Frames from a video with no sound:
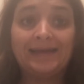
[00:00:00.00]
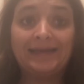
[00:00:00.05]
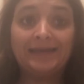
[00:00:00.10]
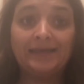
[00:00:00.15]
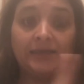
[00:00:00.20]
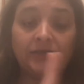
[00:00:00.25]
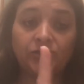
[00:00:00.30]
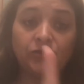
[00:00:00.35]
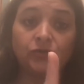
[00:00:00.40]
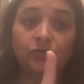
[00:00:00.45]
an
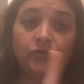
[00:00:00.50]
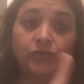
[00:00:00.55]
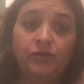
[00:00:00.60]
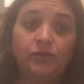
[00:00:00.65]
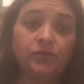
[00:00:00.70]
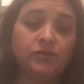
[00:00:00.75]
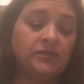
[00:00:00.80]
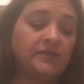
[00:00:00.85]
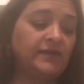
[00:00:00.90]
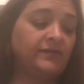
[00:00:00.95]
additional
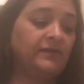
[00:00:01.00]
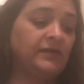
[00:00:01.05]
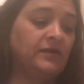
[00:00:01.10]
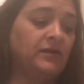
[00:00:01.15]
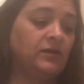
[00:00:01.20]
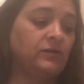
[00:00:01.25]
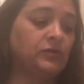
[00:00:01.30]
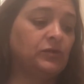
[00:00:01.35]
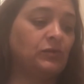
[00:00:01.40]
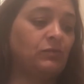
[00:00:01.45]

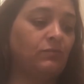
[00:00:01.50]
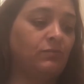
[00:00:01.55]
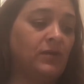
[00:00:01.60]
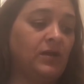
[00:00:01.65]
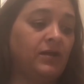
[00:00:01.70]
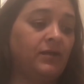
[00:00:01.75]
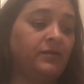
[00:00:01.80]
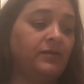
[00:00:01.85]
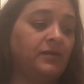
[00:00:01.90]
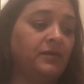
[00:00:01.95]
$270 a
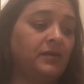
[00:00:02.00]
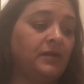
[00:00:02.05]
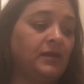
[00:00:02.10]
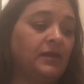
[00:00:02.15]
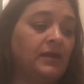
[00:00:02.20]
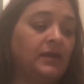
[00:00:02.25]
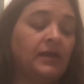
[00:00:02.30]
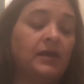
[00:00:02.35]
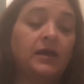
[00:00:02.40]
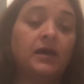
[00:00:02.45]
month
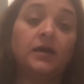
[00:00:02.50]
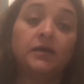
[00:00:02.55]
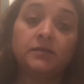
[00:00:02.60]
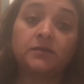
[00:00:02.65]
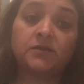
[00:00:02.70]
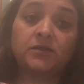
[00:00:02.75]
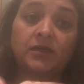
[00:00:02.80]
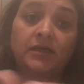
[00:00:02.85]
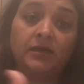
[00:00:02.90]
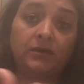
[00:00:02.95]

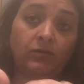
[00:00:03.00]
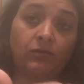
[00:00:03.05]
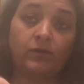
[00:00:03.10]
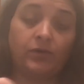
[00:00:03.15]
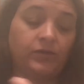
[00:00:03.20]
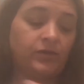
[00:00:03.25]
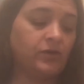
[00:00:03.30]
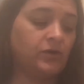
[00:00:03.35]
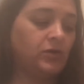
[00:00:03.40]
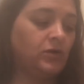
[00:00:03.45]
to get
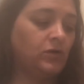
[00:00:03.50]
where they're